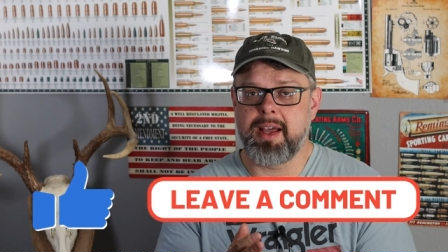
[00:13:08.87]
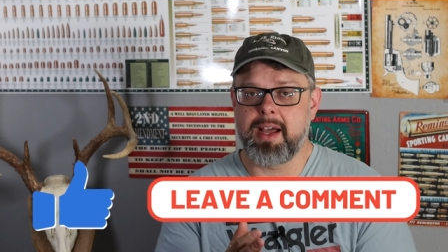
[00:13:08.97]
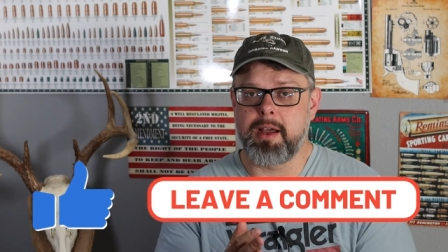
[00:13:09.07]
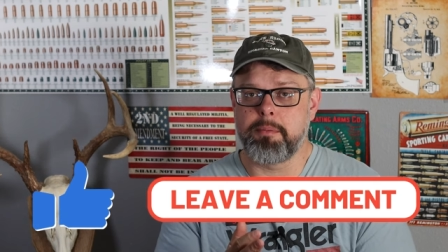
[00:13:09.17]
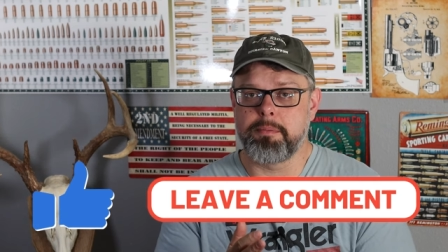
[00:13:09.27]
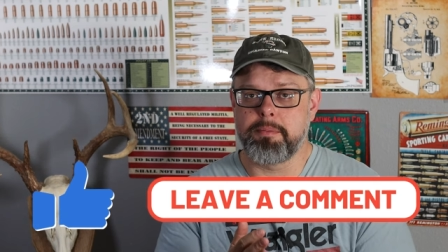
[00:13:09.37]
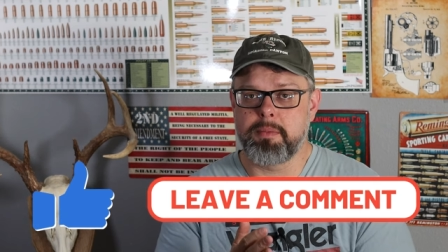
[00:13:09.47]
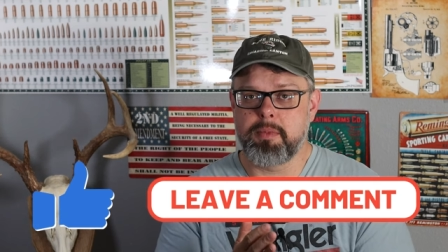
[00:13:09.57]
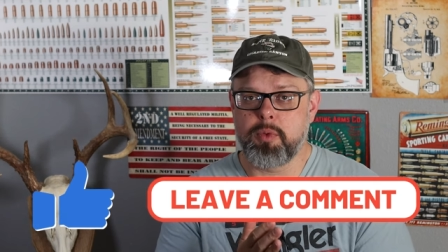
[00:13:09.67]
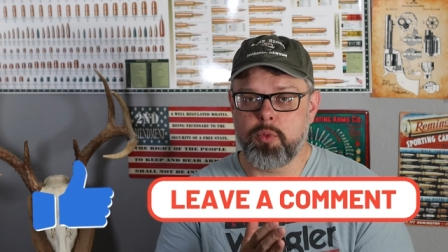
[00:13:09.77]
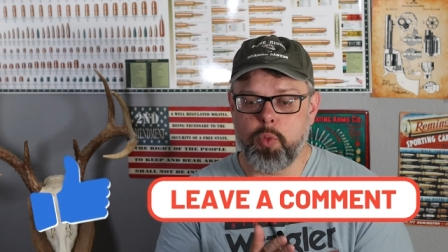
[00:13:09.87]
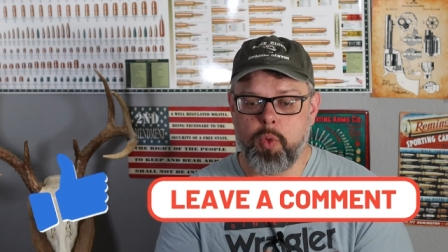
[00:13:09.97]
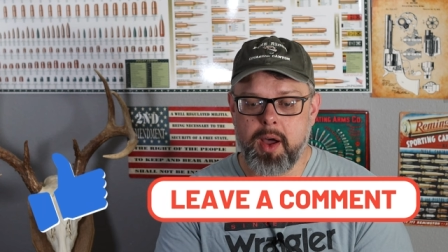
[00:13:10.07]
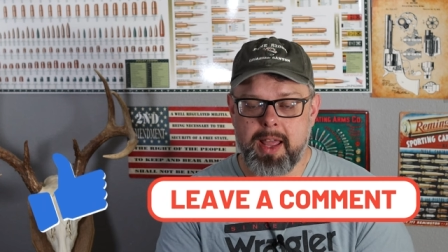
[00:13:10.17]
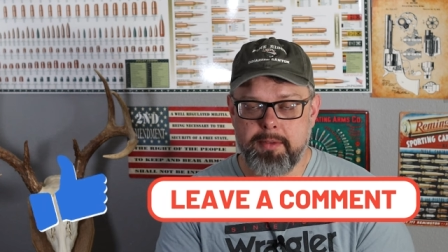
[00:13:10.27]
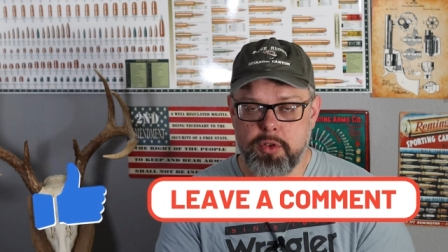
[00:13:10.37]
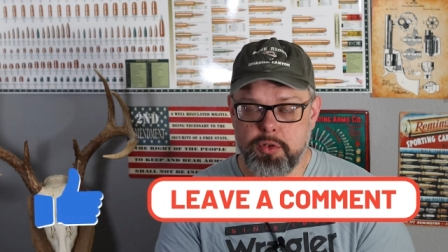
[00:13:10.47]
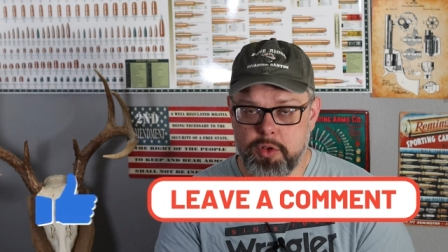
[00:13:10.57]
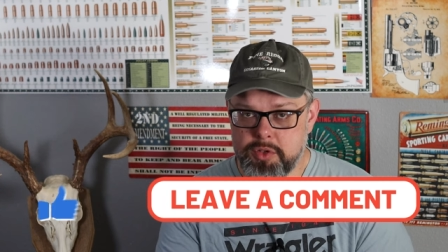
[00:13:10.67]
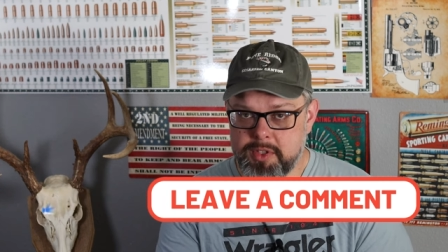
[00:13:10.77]
Um, what have you
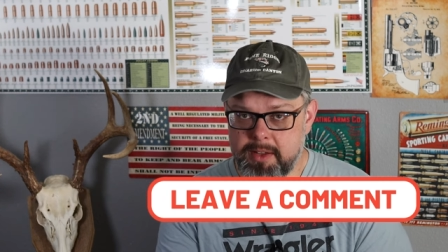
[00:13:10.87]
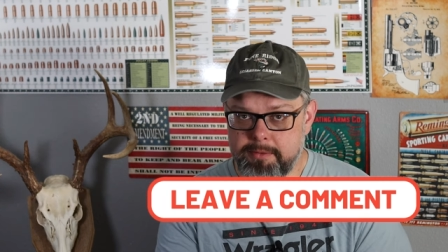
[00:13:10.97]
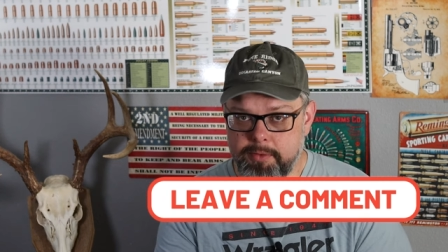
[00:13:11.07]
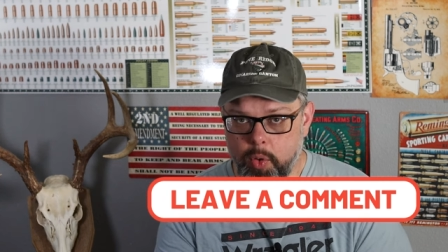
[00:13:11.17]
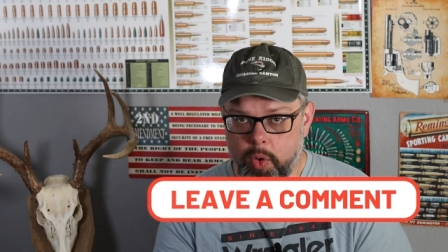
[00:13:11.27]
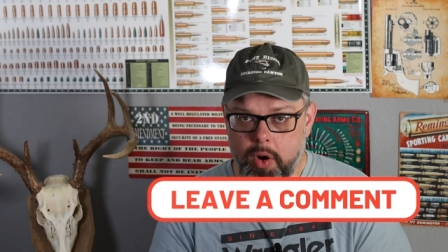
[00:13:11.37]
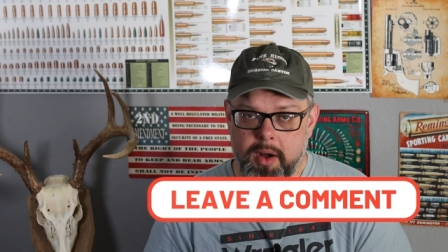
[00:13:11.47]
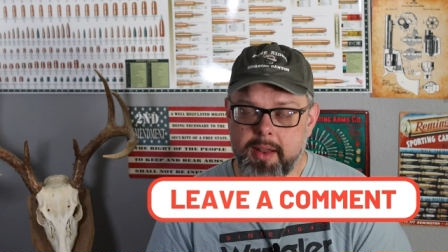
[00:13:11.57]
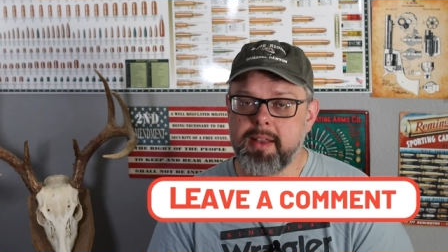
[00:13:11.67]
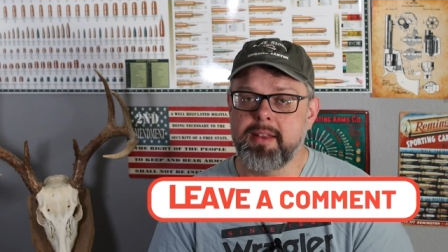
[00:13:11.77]
used it for?